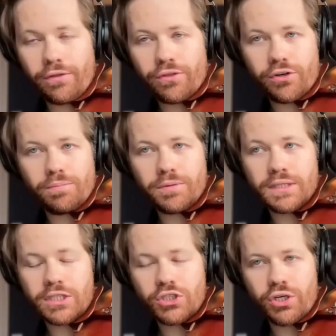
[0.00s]
in third
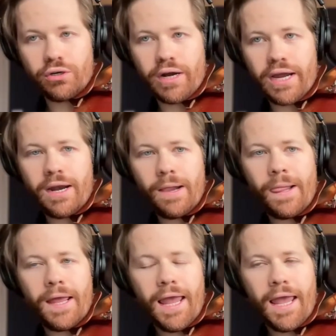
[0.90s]
position, right?
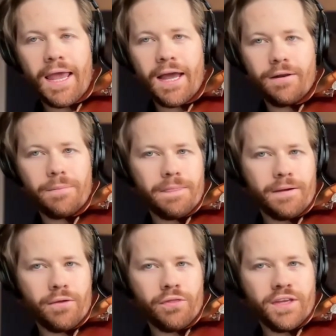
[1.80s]
And
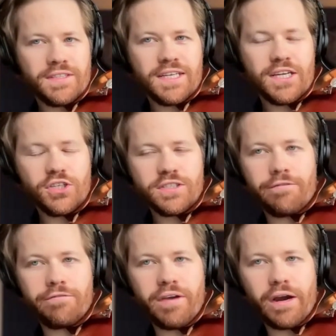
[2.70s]
this teaches a
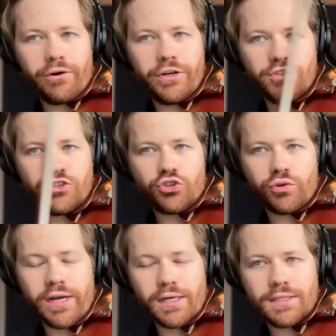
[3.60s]
very
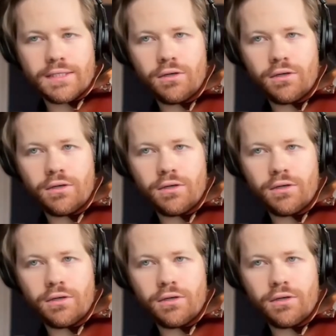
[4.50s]
strict